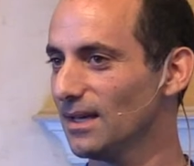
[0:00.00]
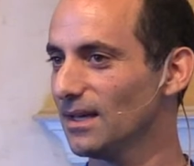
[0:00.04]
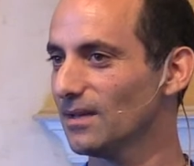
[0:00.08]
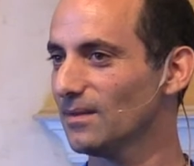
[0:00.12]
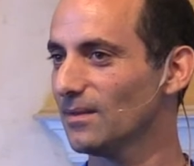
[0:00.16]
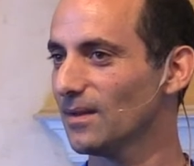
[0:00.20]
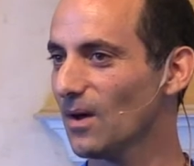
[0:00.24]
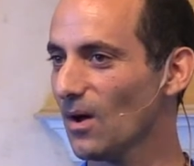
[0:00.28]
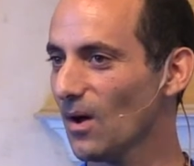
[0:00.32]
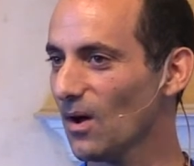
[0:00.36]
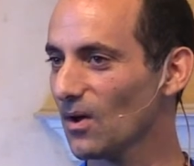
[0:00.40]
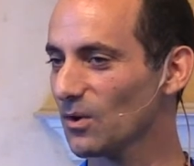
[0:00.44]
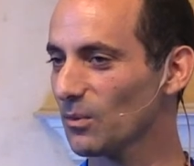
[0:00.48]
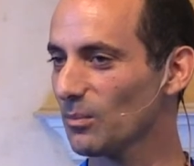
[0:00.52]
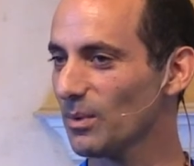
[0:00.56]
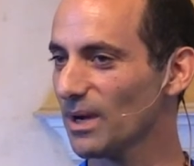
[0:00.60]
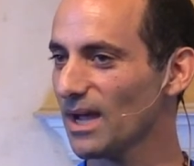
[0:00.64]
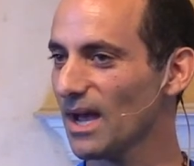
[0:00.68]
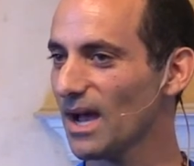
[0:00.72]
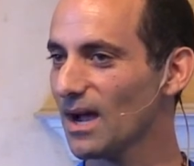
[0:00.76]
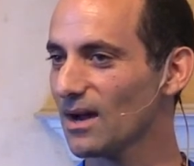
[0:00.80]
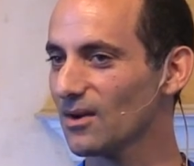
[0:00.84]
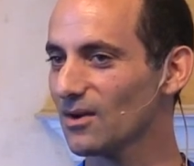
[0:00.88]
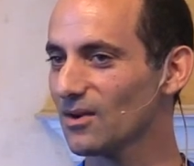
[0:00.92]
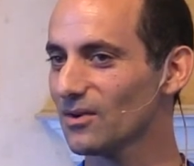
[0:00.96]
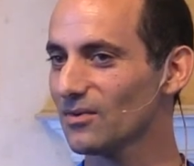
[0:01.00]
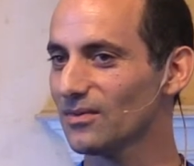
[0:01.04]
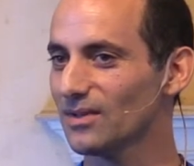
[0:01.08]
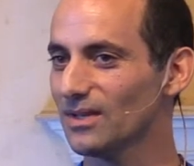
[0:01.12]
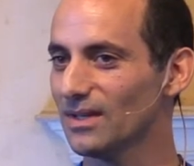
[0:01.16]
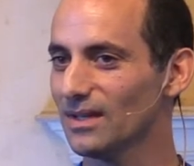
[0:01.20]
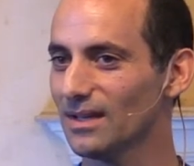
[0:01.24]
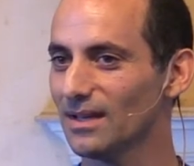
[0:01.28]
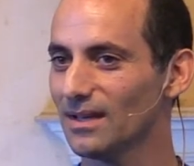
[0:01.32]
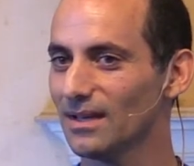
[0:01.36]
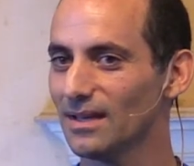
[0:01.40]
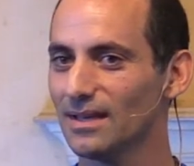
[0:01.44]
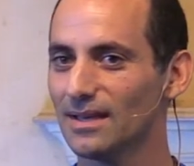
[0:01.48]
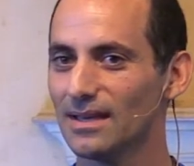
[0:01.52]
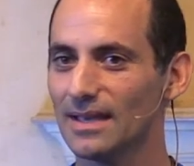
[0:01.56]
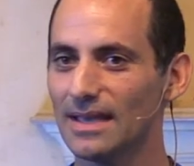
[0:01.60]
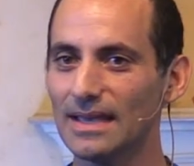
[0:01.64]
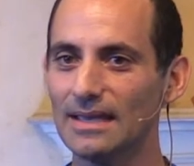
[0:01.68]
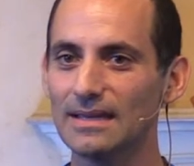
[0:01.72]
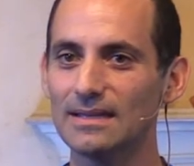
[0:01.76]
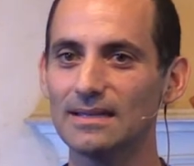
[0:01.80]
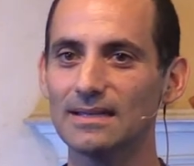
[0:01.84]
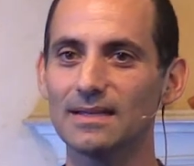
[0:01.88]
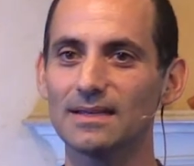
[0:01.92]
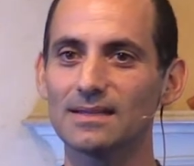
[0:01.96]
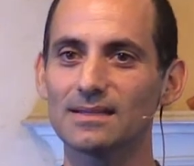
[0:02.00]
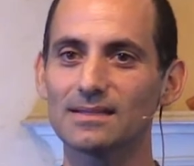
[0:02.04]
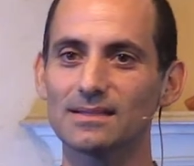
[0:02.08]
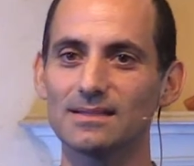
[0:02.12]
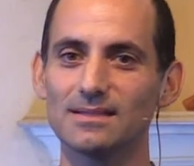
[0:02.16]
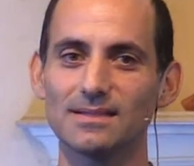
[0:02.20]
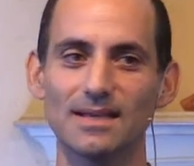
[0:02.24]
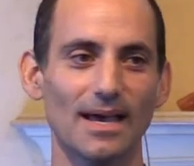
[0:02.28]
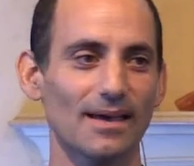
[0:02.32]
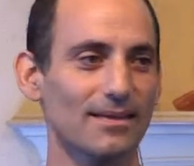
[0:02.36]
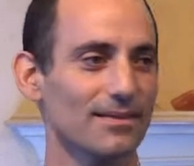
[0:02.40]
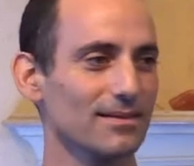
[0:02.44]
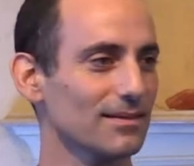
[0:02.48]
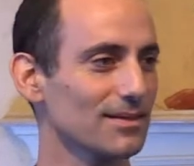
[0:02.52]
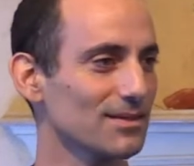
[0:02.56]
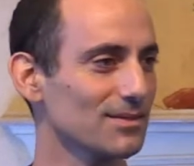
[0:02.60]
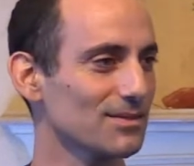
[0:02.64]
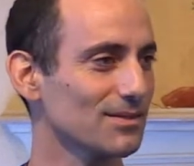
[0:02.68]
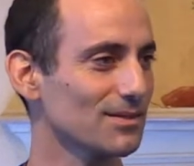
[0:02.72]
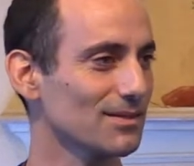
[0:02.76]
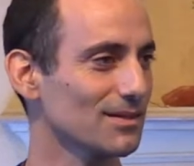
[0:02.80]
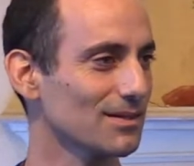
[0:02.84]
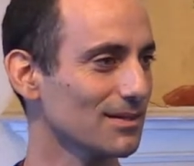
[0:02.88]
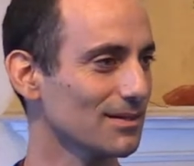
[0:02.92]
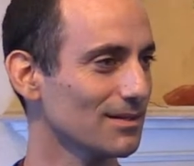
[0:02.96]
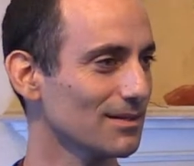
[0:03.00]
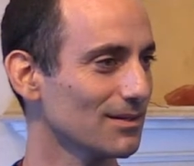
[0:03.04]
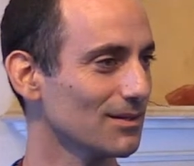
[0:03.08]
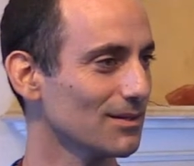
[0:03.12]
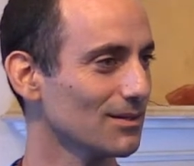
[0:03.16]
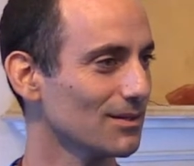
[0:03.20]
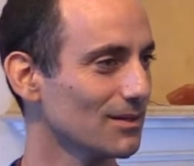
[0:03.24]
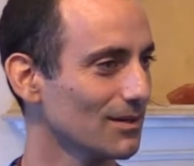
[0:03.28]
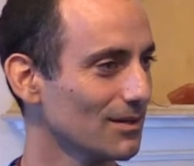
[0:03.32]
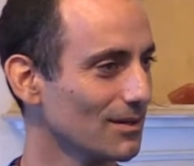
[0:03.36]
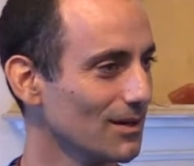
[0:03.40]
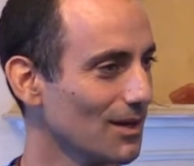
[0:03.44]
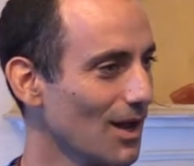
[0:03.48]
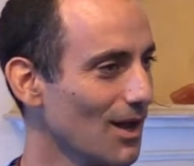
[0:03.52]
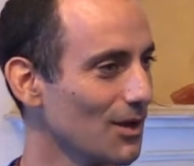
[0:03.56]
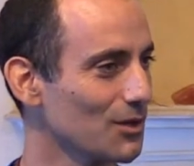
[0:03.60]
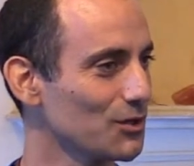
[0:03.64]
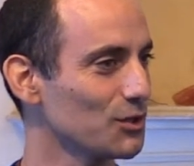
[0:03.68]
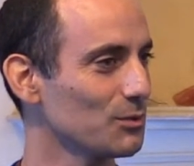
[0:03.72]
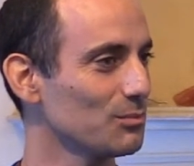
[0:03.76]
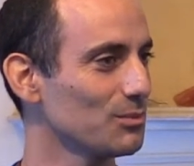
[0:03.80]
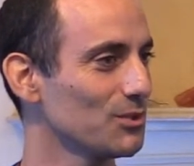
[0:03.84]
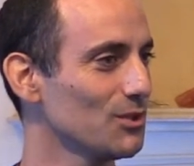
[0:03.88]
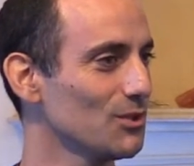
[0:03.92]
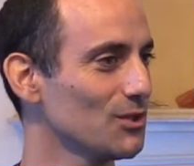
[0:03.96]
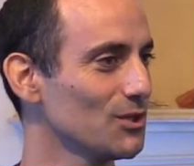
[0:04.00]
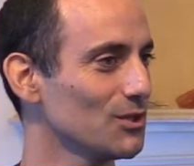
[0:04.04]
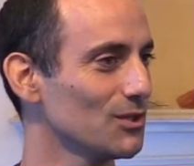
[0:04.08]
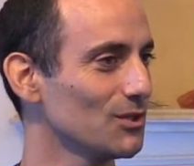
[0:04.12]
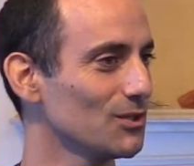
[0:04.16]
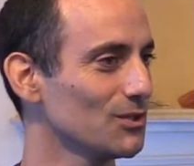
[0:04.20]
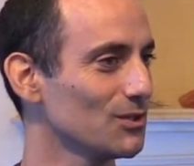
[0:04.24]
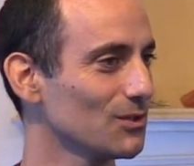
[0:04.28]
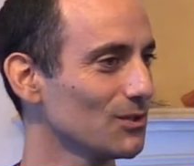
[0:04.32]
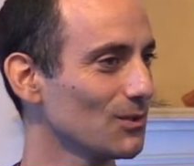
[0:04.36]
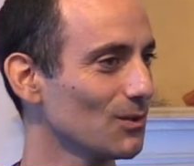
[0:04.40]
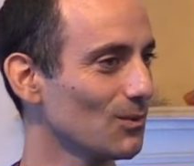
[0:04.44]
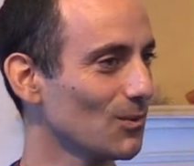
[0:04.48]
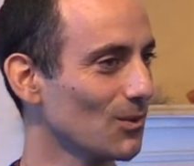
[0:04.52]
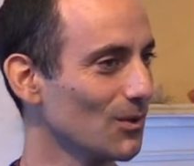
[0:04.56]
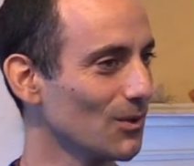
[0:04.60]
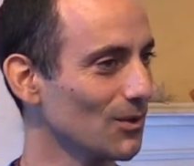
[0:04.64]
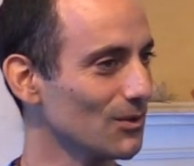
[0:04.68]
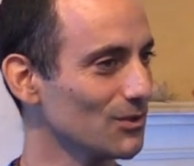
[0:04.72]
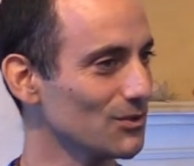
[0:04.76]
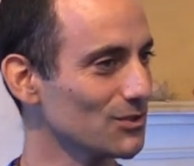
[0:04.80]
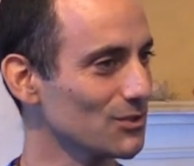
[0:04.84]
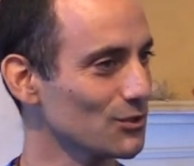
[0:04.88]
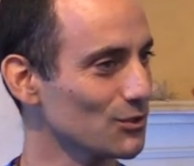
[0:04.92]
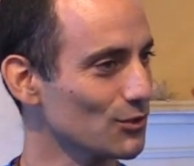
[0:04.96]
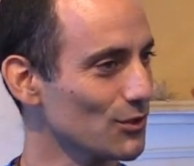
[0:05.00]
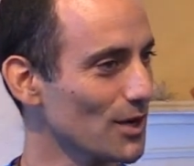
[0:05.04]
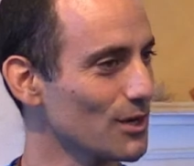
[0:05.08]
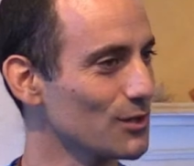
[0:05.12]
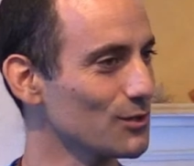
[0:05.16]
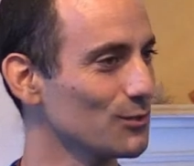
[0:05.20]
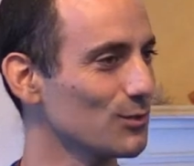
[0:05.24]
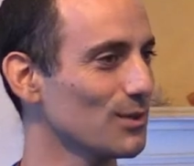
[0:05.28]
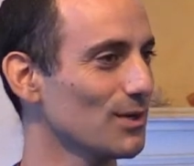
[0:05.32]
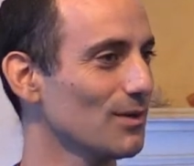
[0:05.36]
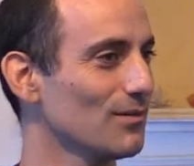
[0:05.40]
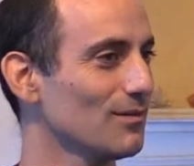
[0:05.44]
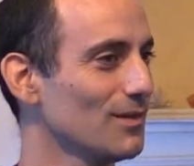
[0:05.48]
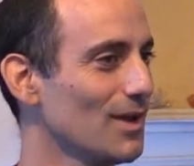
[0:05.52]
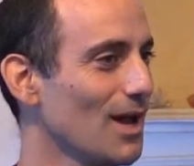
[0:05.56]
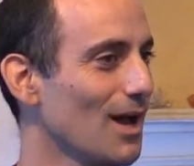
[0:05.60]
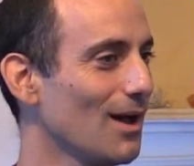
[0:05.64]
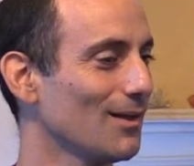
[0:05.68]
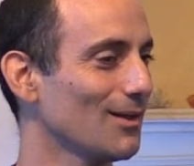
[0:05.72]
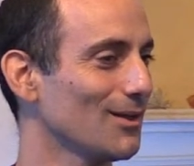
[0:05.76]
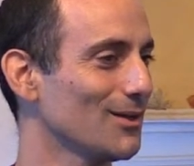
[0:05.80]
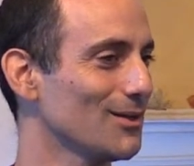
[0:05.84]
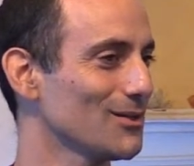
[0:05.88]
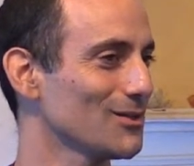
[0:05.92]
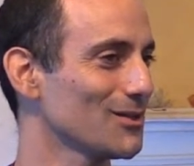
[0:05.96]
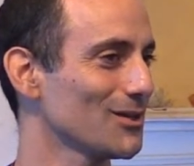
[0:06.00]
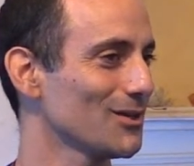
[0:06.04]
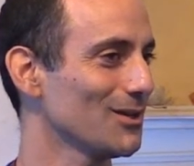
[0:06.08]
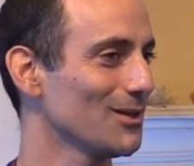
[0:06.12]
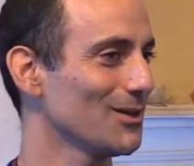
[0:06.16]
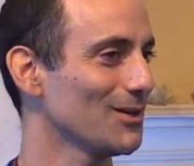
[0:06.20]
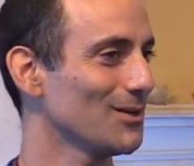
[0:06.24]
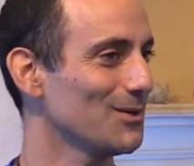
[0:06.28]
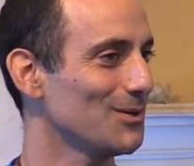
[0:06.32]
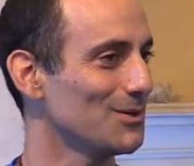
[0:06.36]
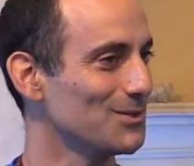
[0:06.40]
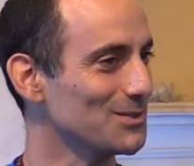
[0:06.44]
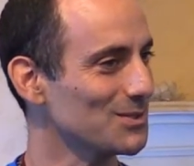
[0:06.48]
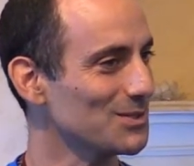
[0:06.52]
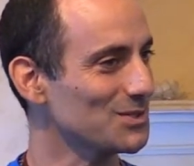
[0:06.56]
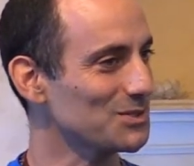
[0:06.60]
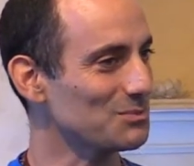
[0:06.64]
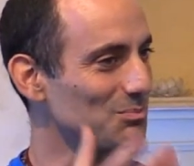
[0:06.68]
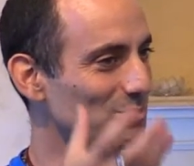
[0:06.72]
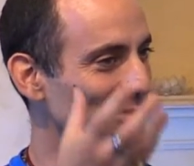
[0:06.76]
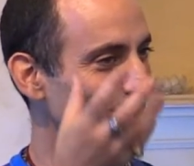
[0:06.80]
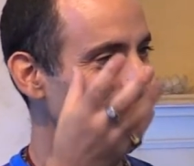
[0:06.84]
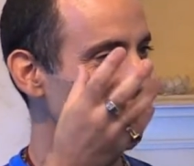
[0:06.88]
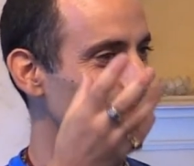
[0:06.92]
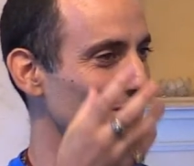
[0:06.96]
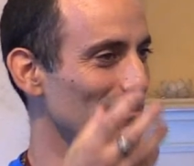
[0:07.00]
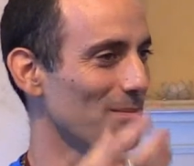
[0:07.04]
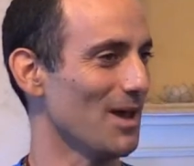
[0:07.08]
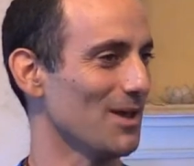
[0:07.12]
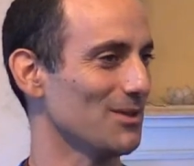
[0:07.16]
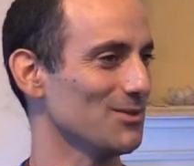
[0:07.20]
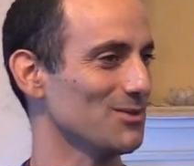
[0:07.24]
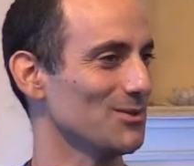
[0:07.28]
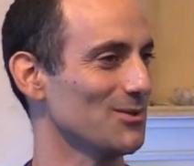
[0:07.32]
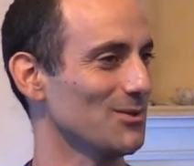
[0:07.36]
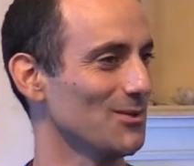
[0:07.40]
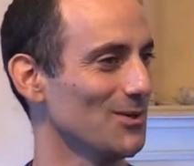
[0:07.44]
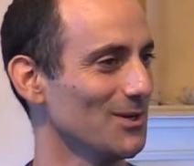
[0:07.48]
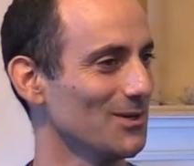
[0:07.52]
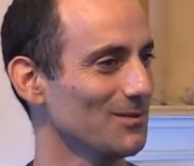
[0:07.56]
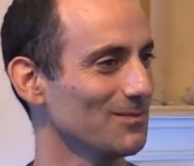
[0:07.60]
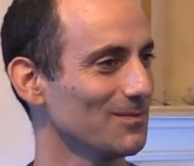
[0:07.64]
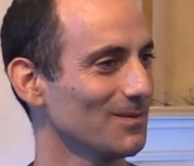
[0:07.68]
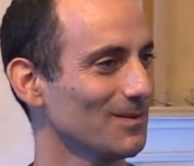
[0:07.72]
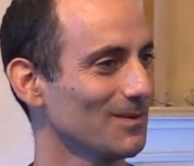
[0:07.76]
in the autobiography, India's deathless contribution to the world's treasury of knowledge is this breath mastery.